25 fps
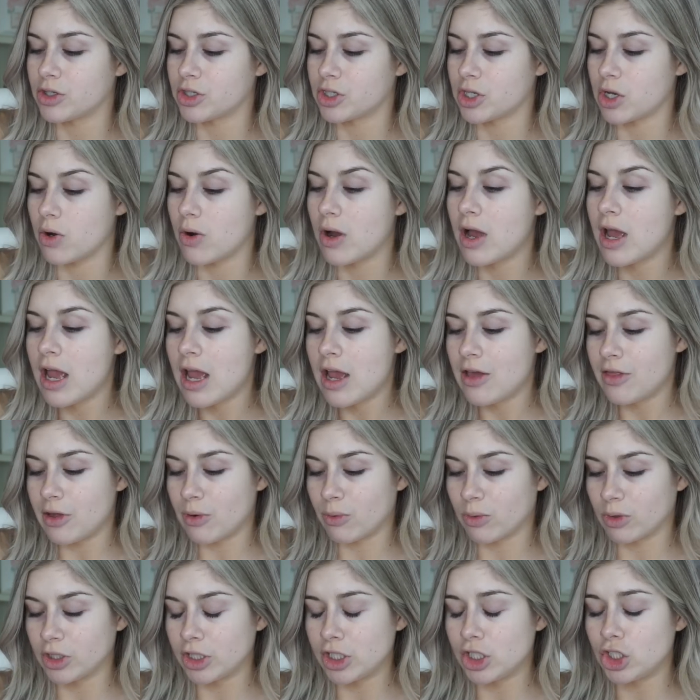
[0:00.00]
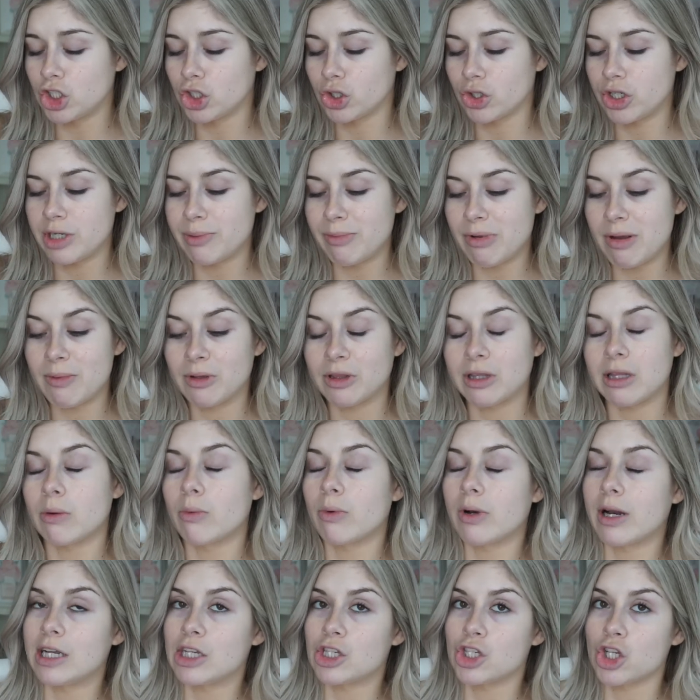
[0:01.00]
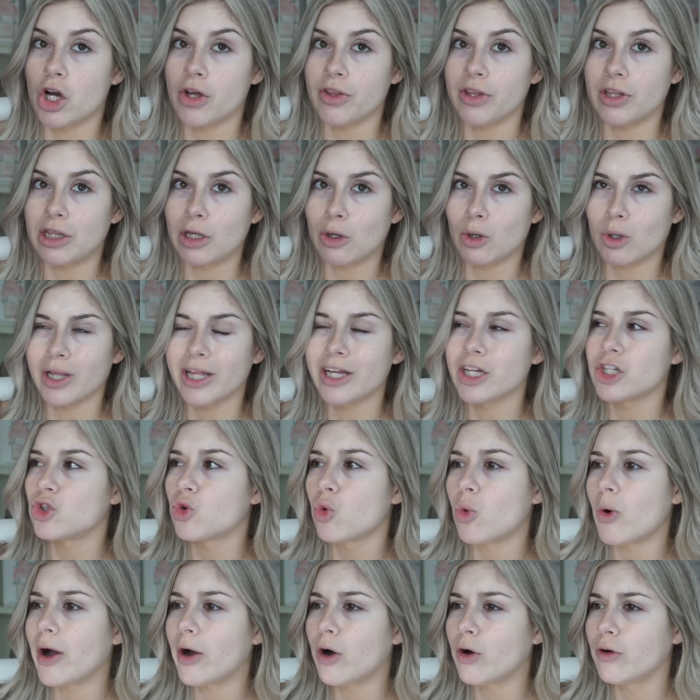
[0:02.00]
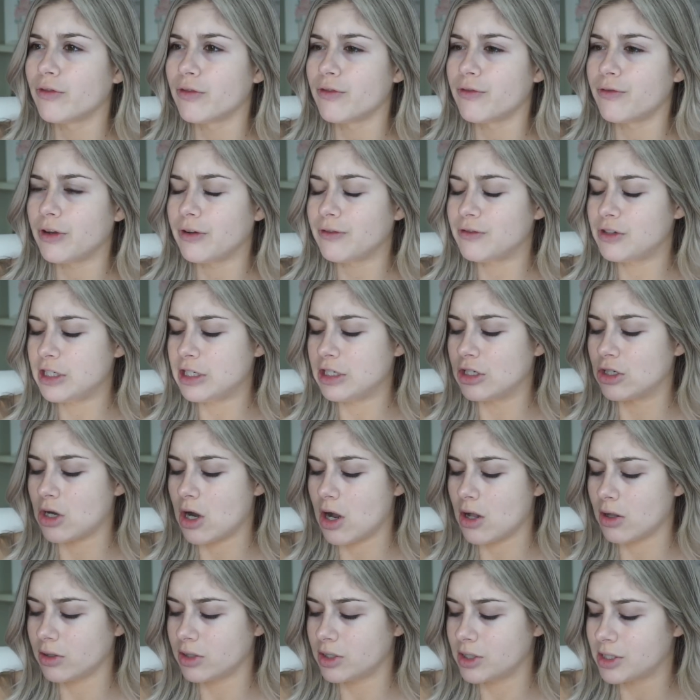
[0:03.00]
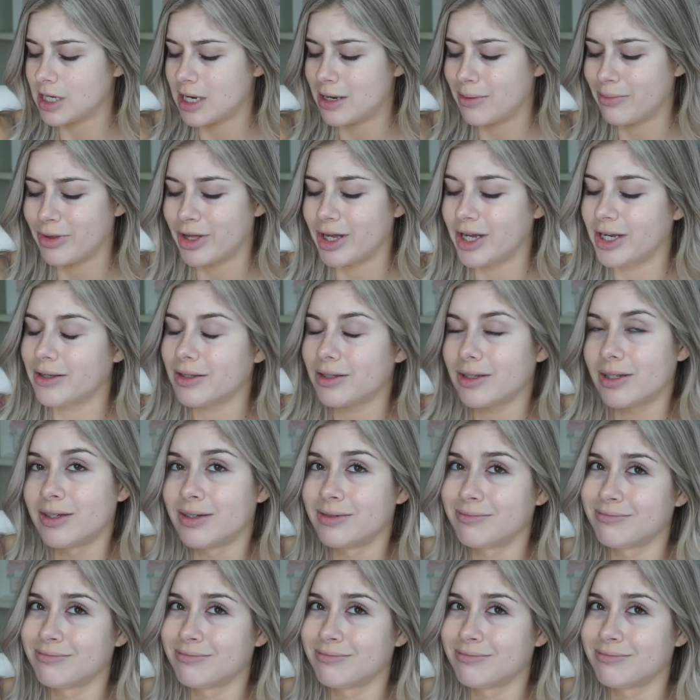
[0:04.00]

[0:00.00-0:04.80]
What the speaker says: So they really intrigued me. But then when I saw that they were like $12 and $15, I'm like,